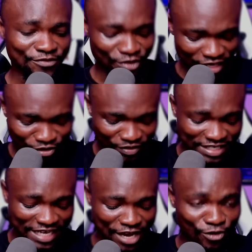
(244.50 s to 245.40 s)
If you click on
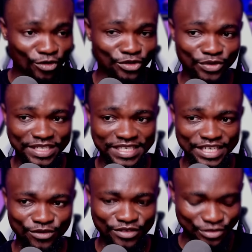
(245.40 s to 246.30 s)
this icon you are
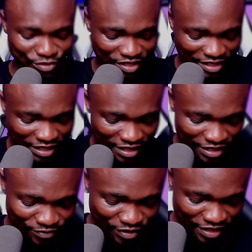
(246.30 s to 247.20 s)
seeing on the screen,
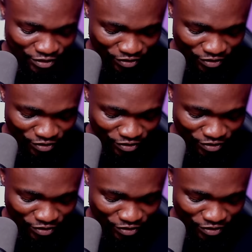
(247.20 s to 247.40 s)
if you click